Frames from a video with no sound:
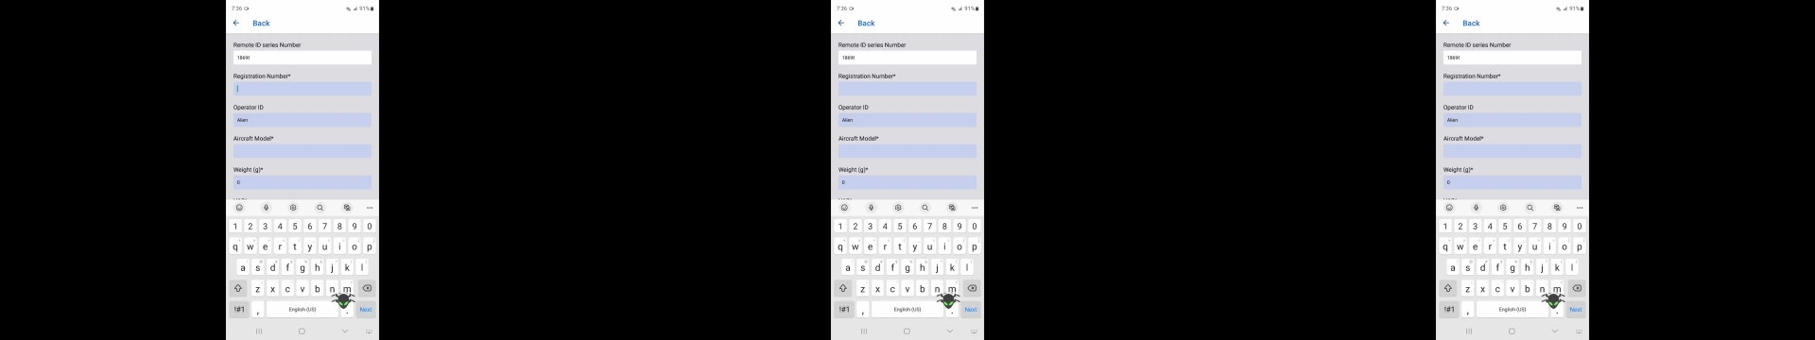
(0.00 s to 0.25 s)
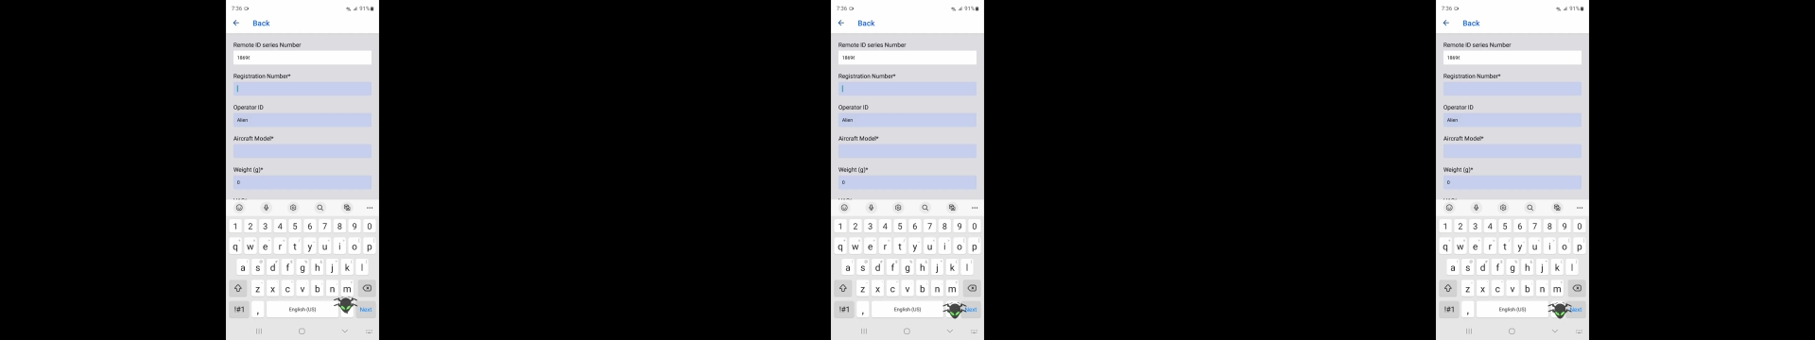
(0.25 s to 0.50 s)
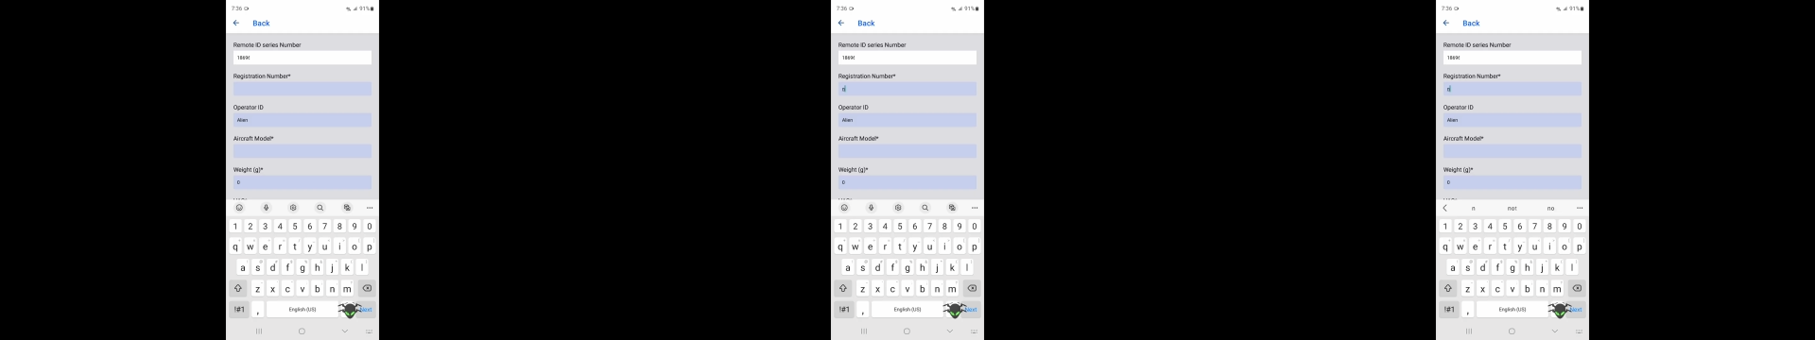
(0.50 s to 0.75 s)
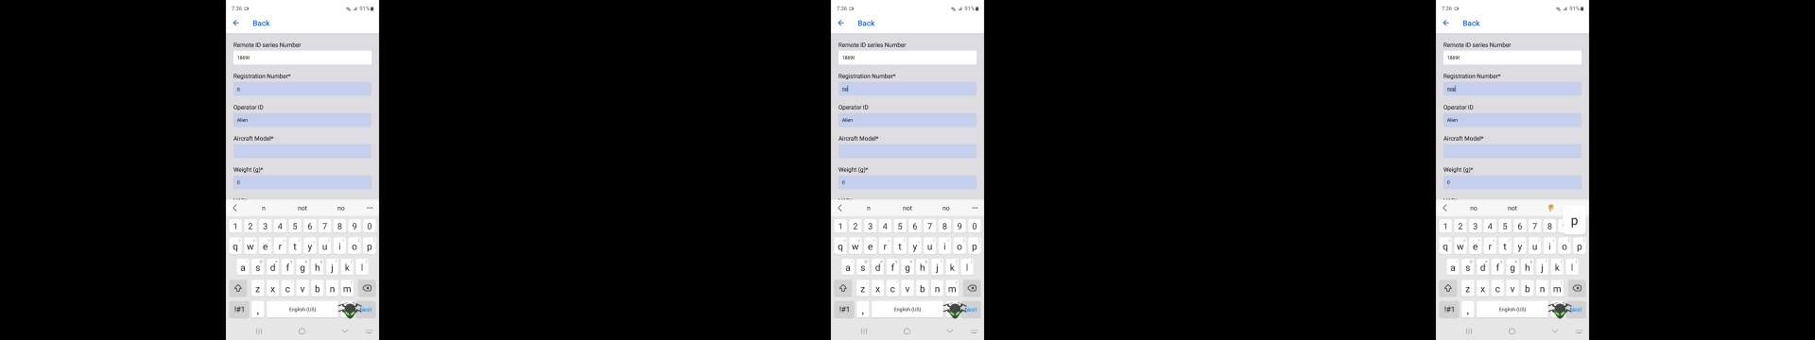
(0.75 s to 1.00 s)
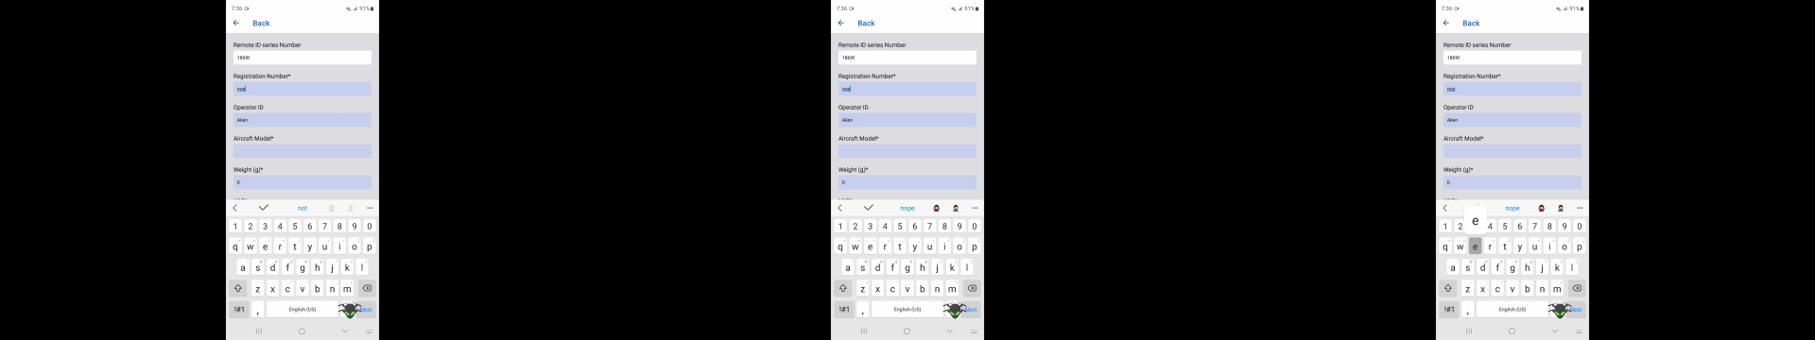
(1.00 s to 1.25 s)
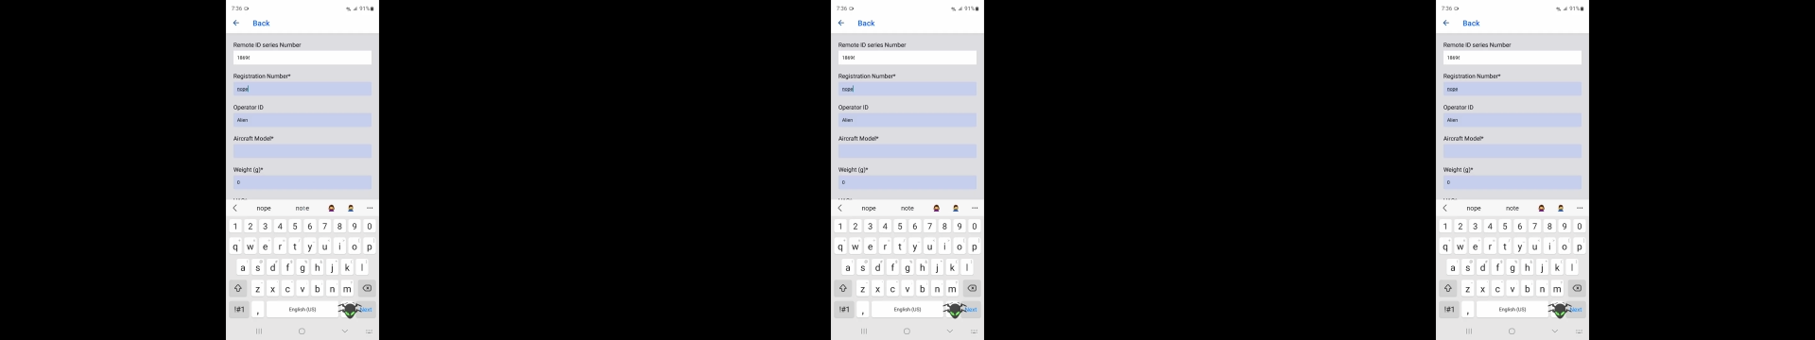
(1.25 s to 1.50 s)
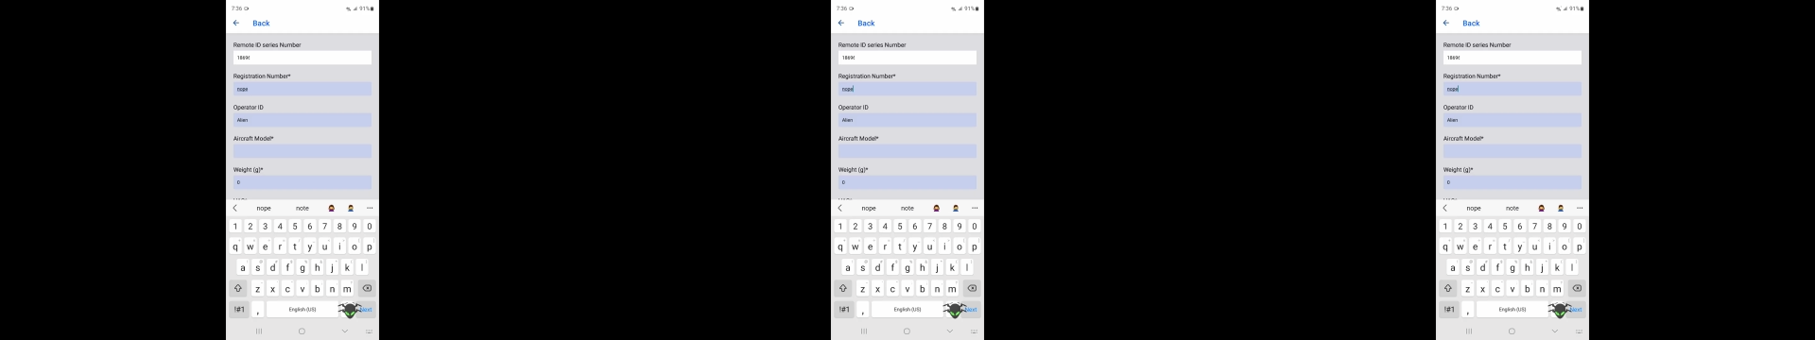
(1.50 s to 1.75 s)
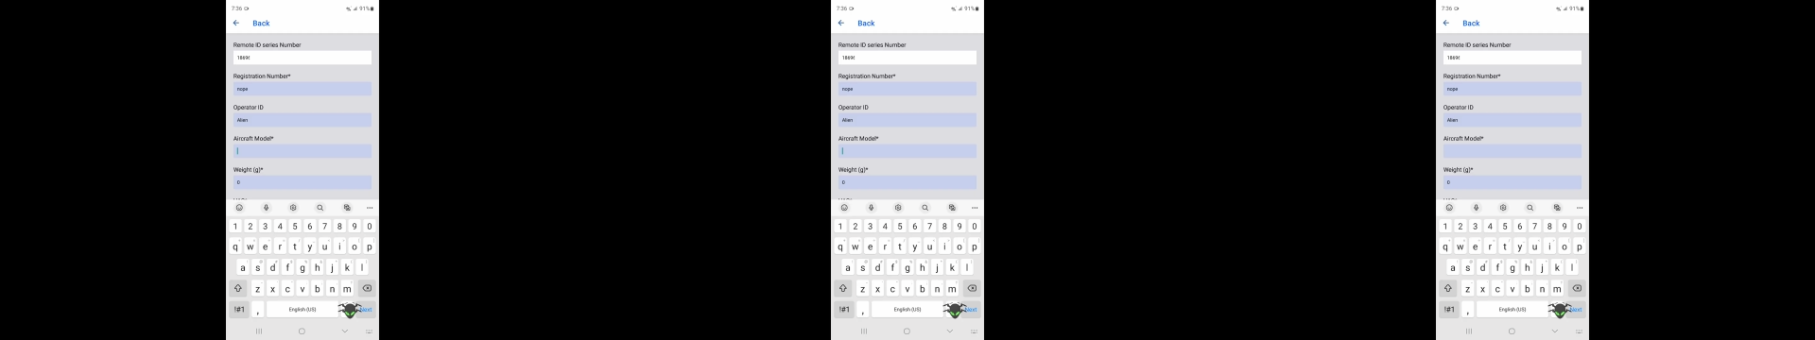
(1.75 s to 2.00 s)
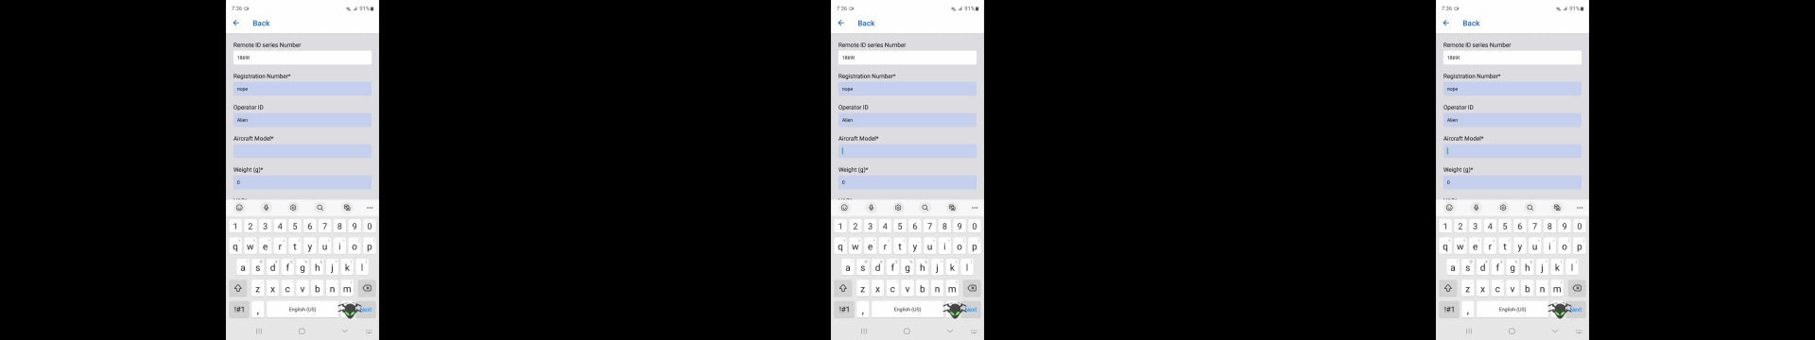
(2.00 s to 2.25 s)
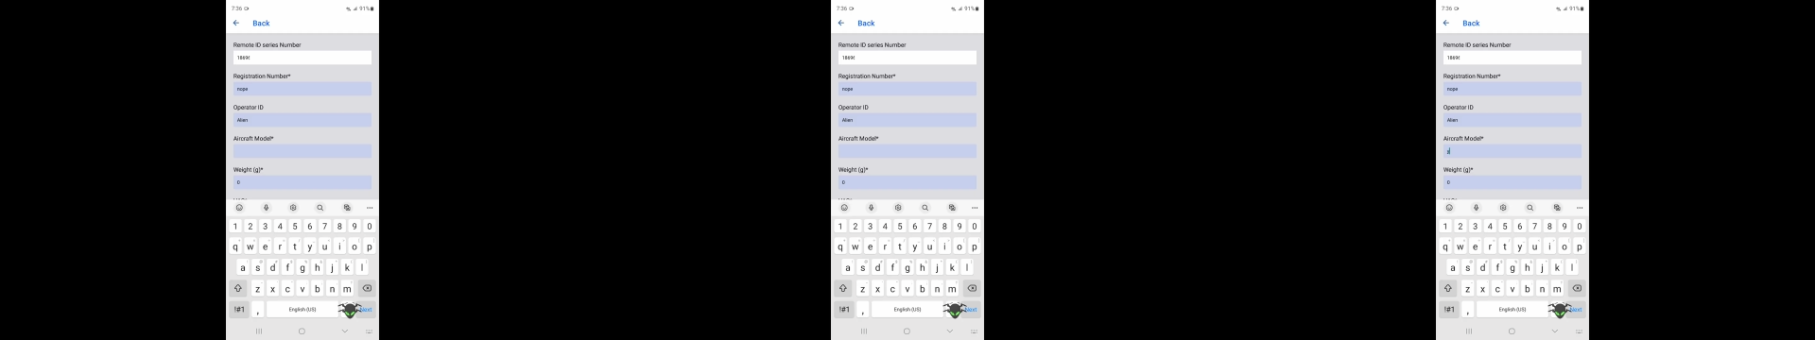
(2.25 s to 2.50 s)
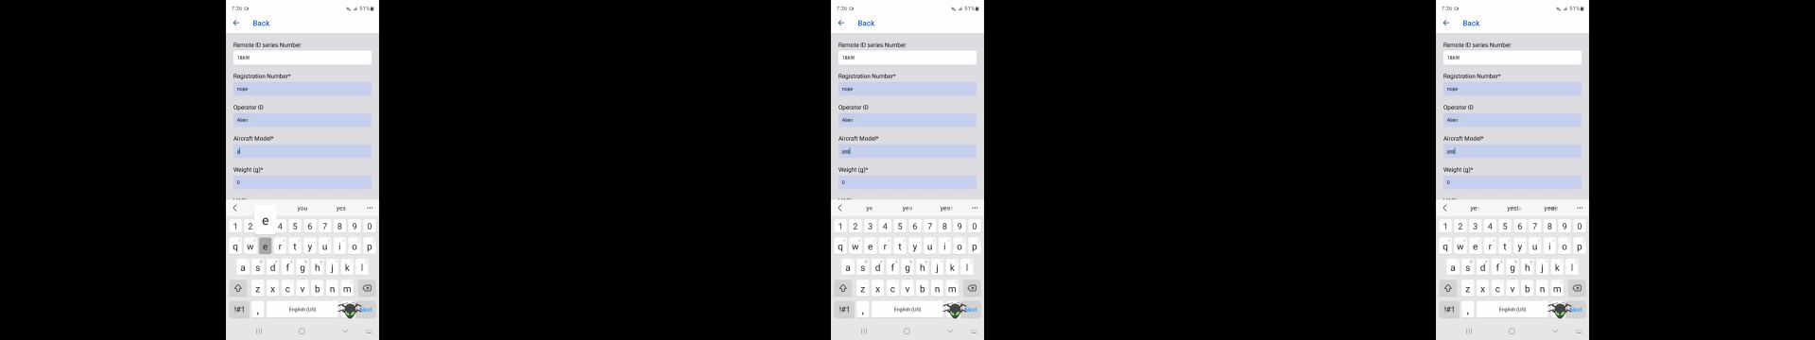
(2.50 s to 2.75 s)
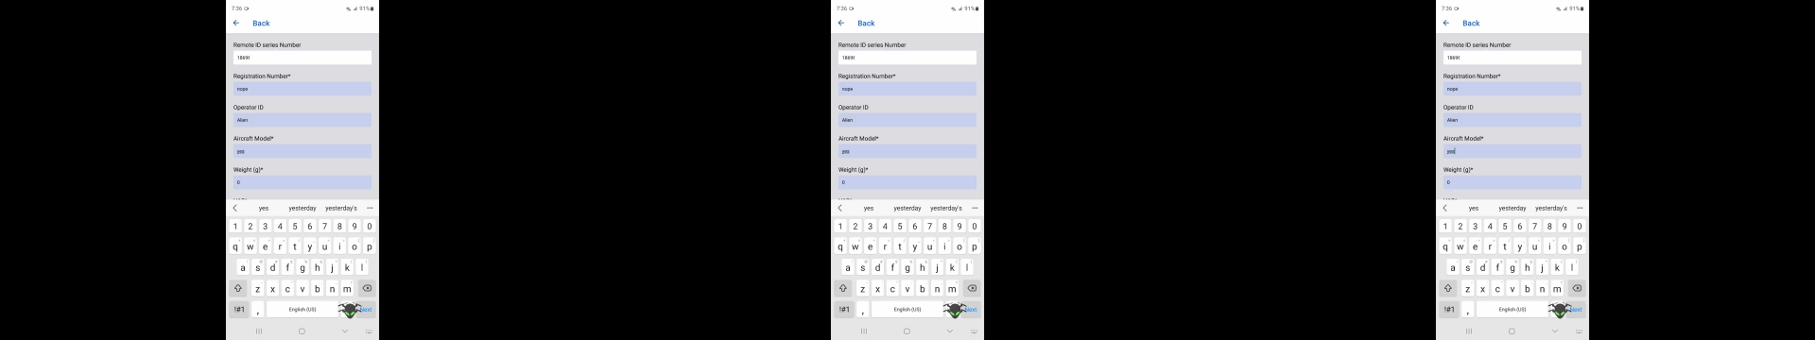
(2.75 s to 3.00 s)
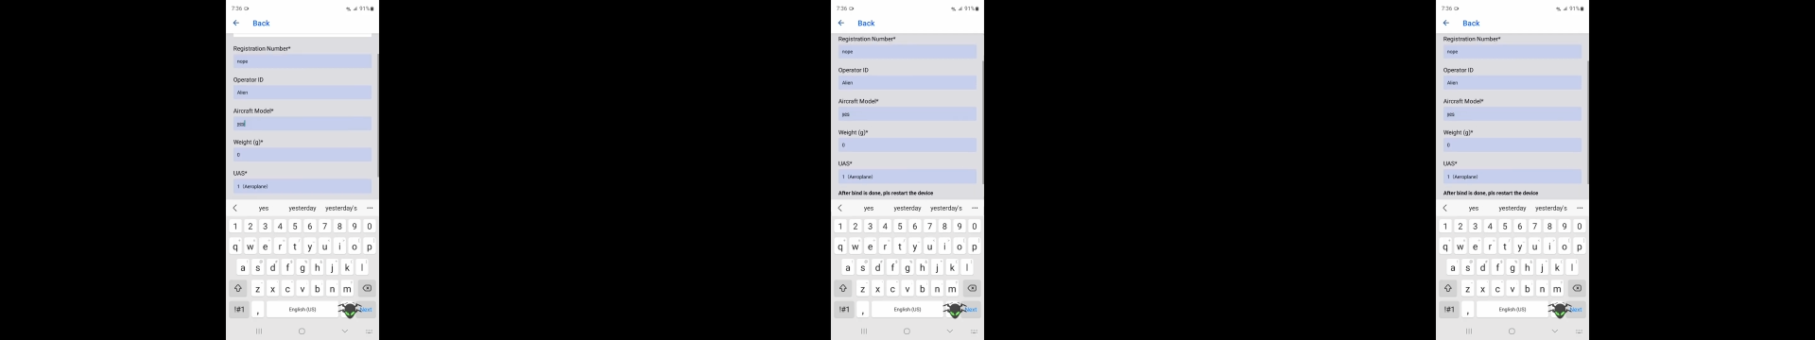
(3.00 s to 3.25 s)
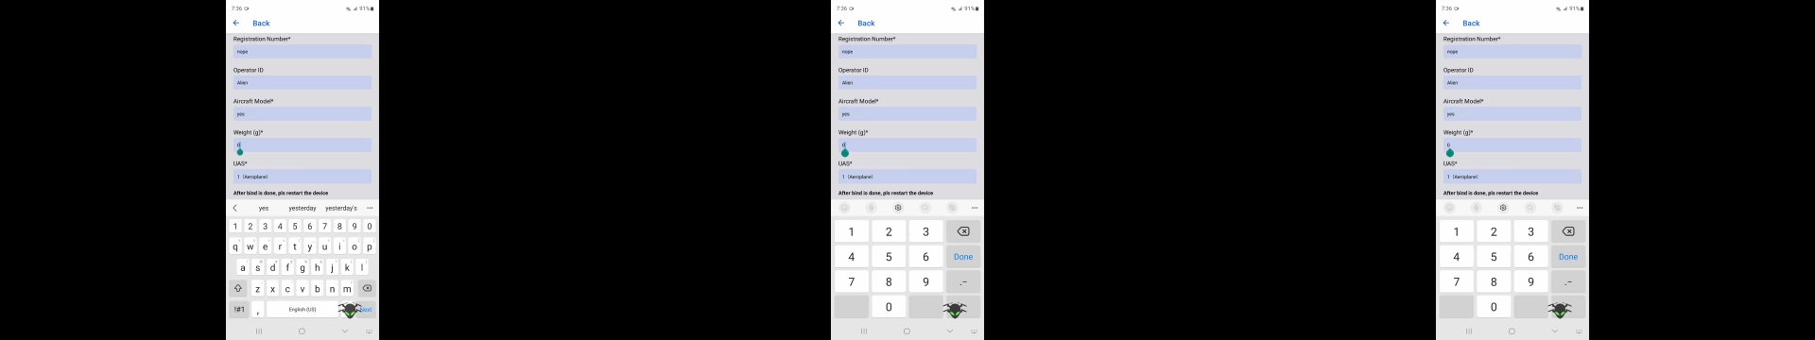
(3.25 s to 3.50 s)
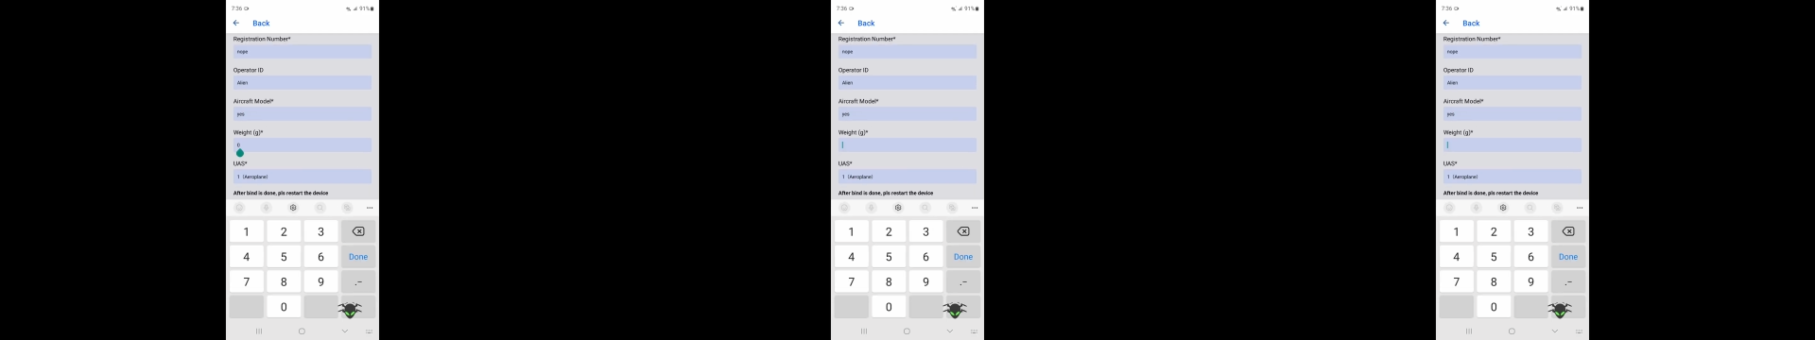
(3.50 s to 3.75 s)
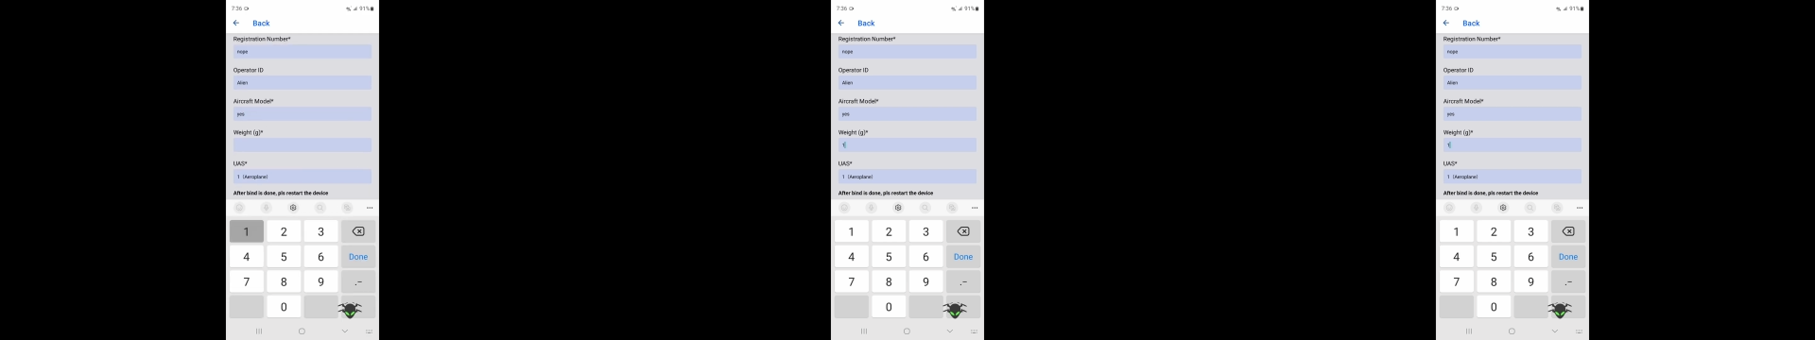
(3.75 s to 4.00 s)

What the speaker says: Nobody's mouth can be seen.